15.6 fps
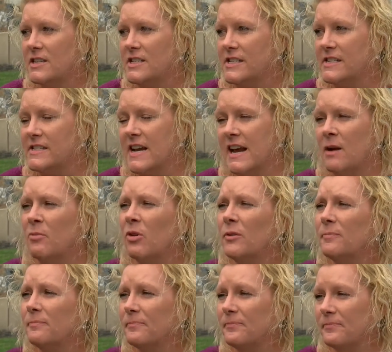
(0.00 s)
She's an animal.
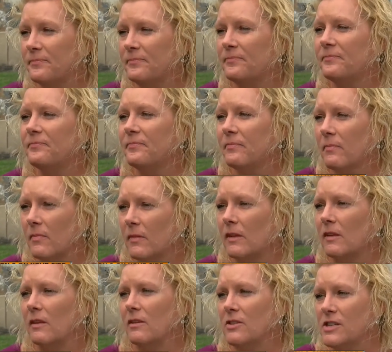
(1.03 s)

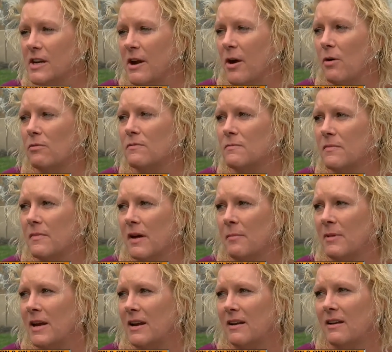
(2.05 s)
You know, I
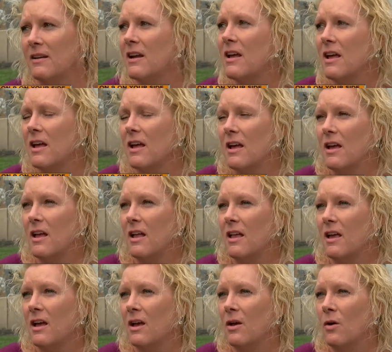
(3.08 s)
mean,
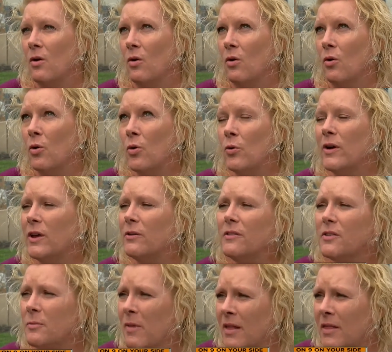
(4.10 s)
who kills
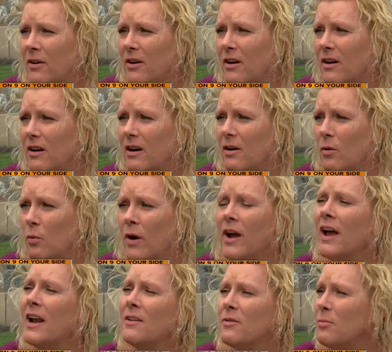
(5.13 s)
their mother? What
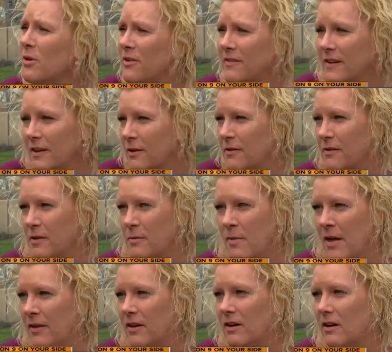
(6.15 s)
kind of a person kills their
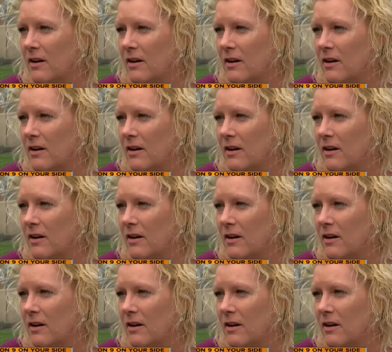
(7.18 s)
mother?